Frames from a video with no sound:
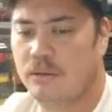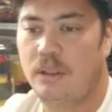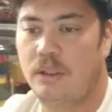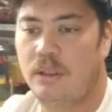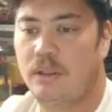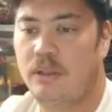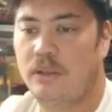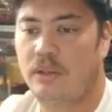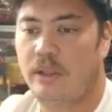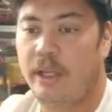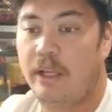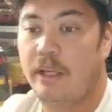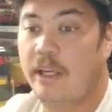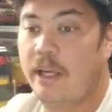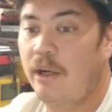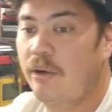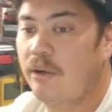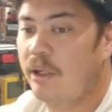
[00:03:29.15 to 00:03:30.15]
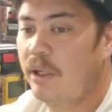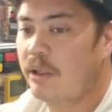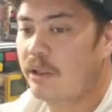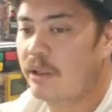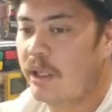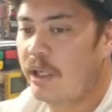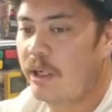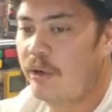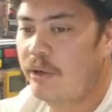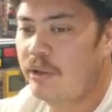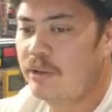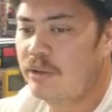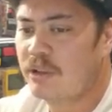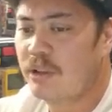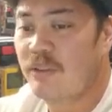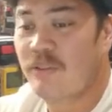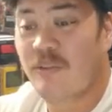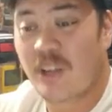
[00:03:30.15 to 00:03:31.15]
That is a Karen, yeah,
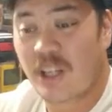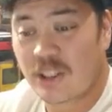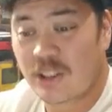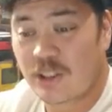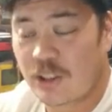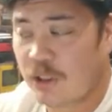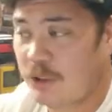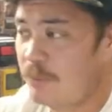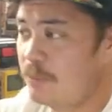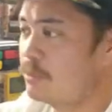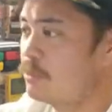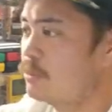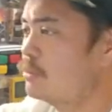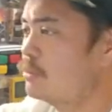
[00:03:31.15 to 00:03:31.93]
Karen's Convection.